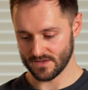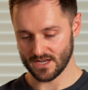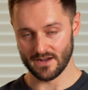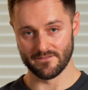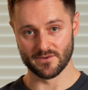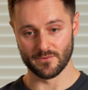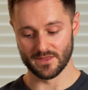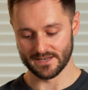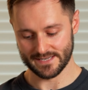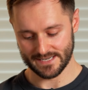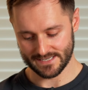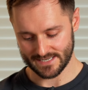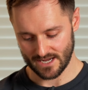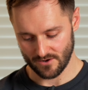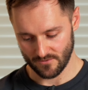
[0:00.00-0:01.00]
covered with a tea
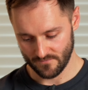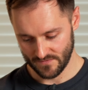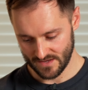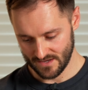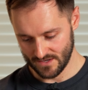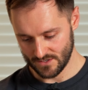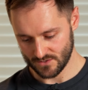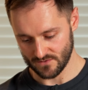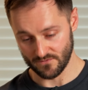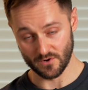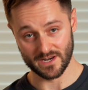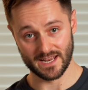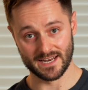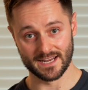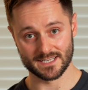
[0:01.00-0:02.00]
towel to
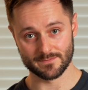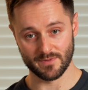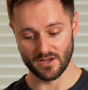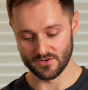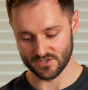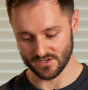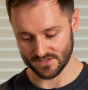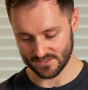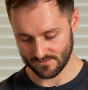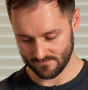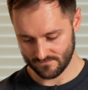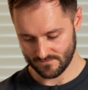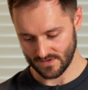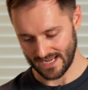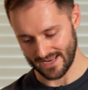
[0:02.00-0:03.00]
avoid any explosions,
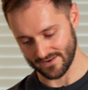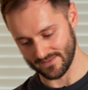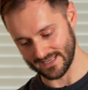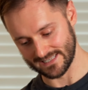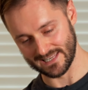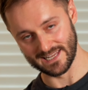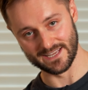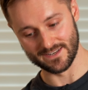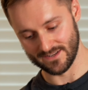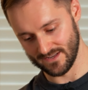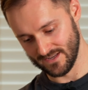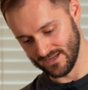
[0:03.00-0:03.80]
and this lid